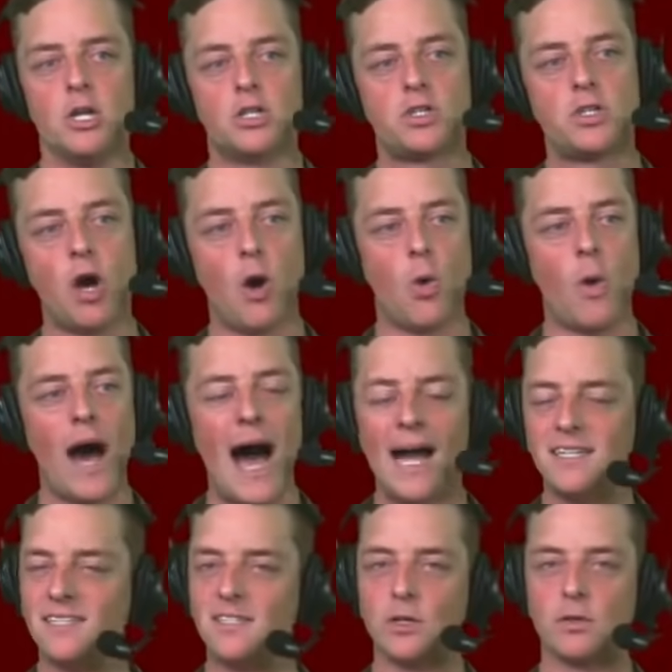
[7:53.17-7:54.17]
So
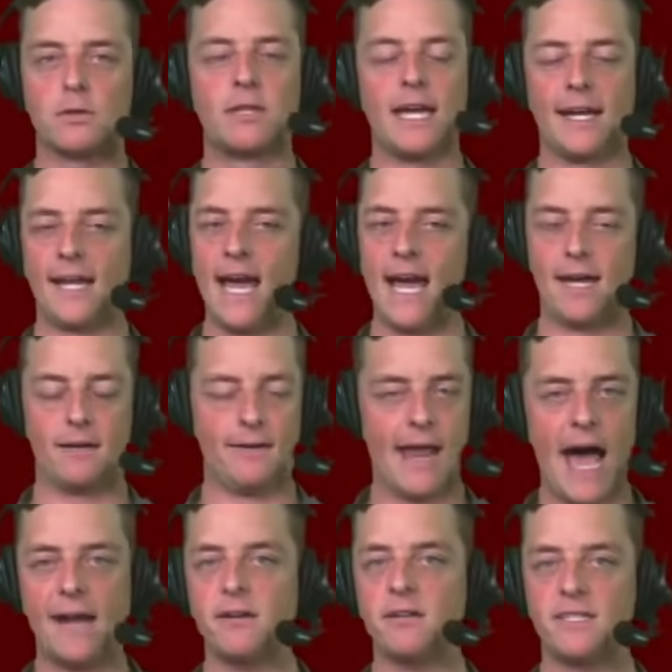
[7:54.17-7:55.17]
I still think, hey,
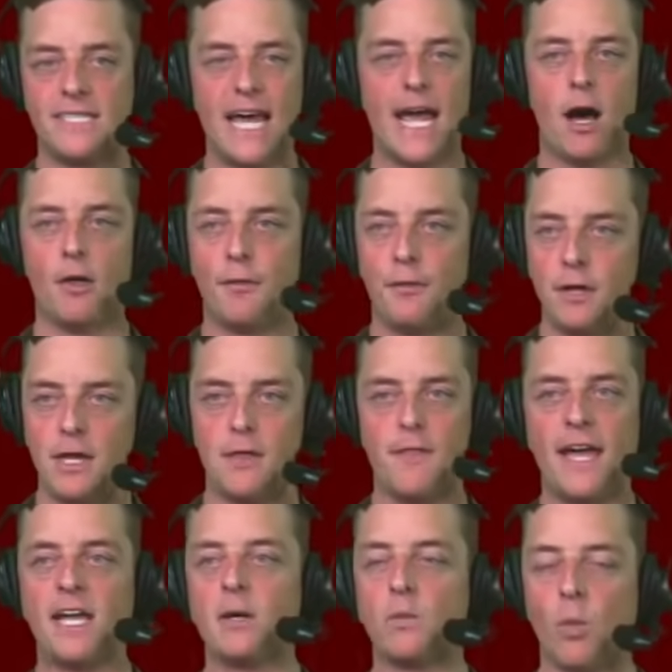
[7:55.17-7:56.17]
Niners stay healthy.
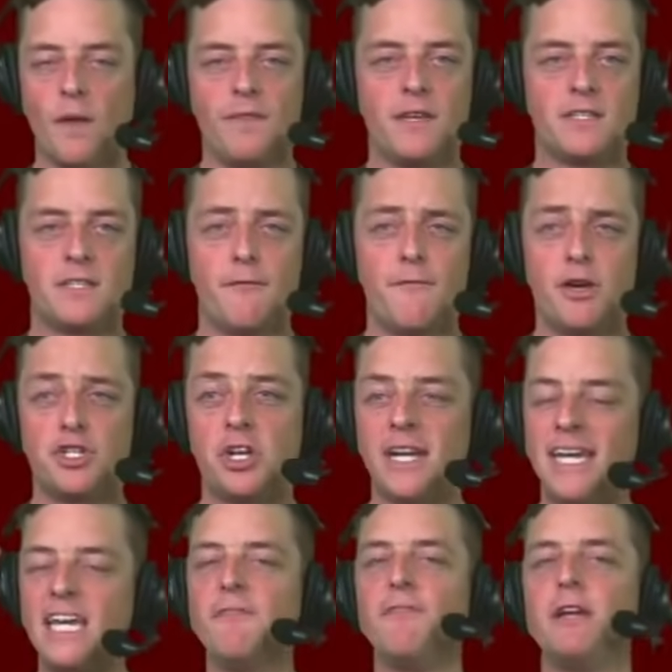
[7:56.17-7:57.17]
They can win this
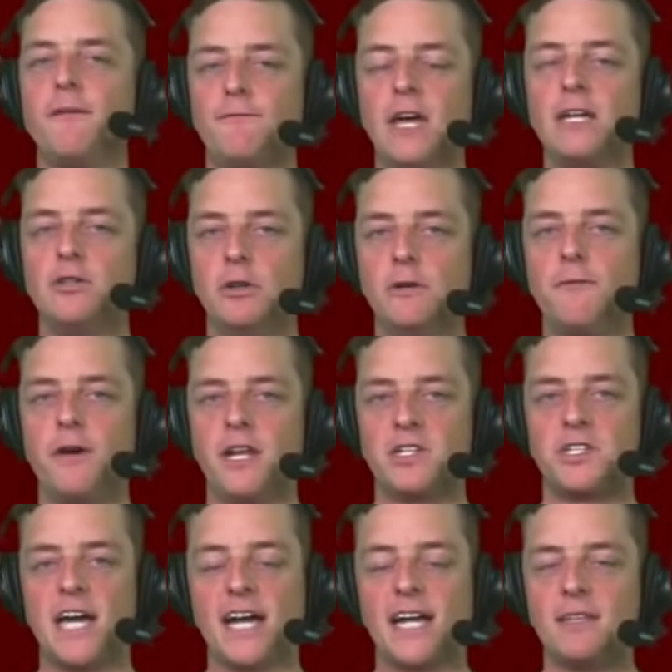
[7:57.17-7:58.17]
division. Even if they do
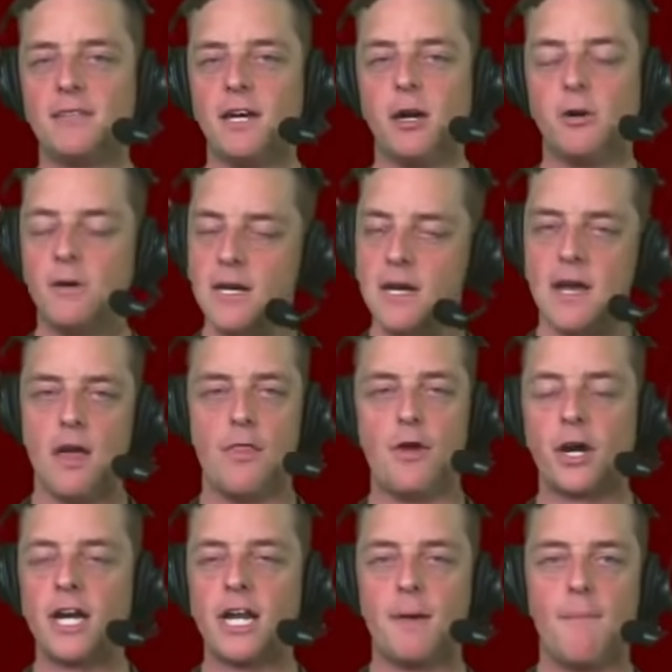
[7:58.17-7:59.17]
finish second, though,
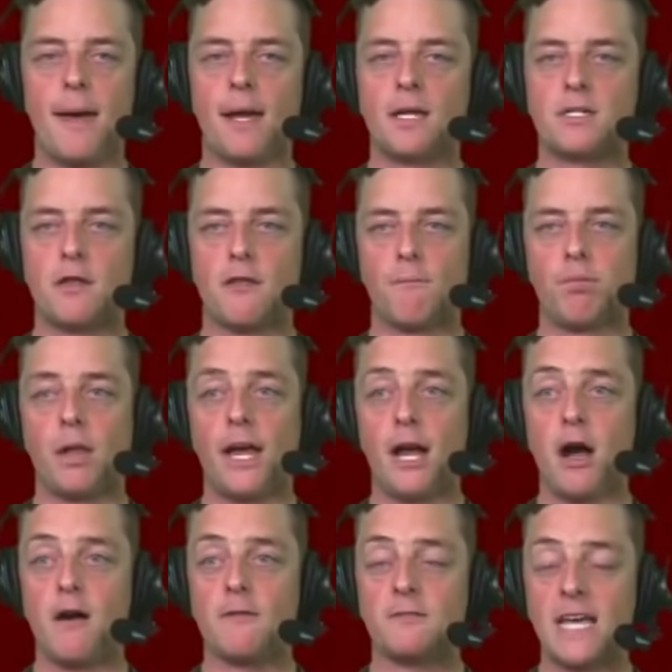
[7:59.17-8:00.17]
they're going to make it to the
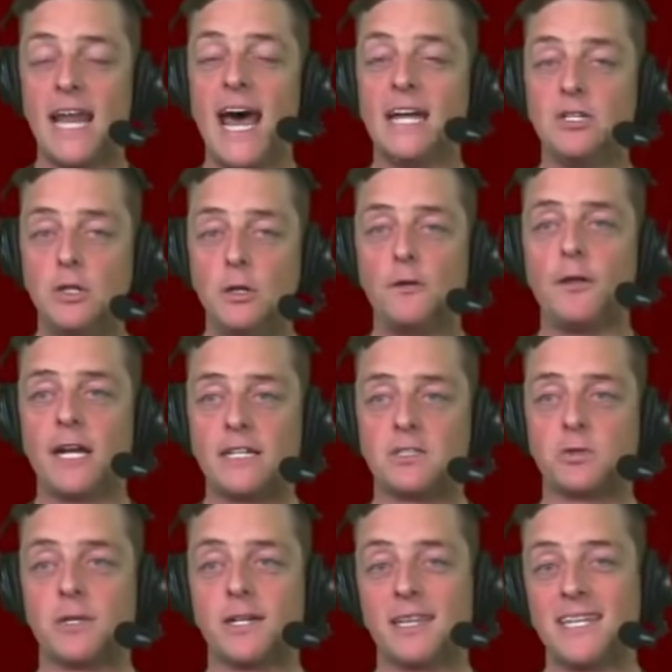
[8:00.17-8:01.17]
playoffs. And I do think
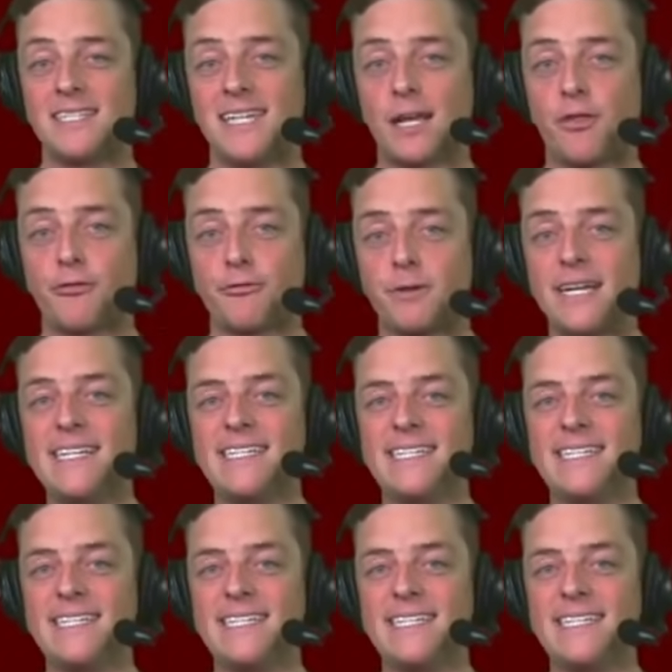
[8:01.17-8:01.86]
it's realistic three